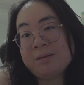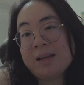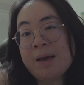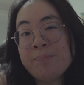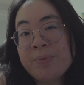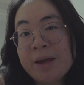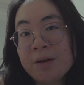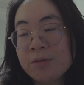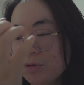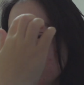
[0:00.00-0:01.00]
am
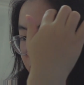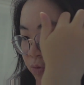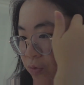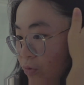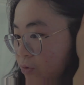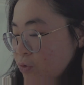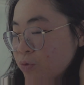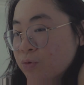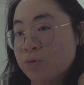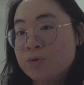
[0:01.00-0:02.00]
there
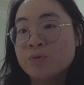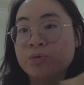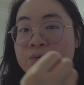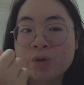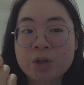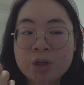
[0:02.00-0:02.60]
to